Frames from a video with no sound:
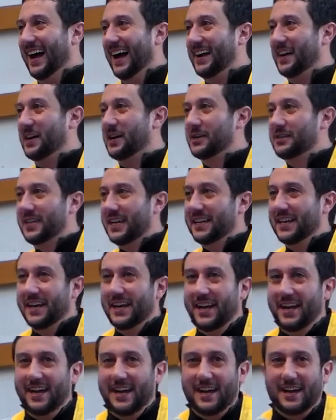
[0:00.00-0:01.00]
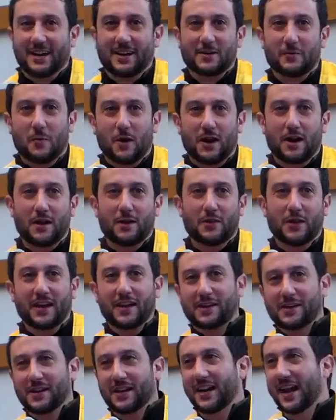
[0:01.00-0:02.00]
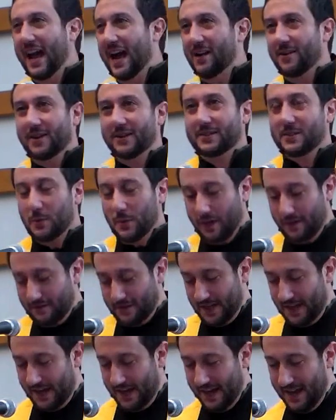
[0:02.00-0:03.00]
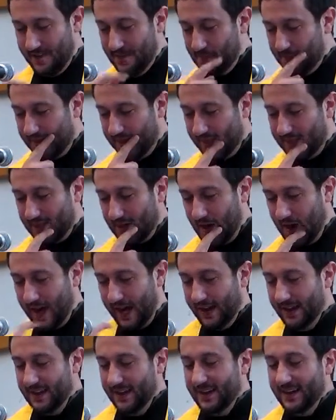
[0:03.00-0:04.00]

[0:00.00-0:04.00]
I heard dignity, I heard birth, I heard inherent 12 times. That's great.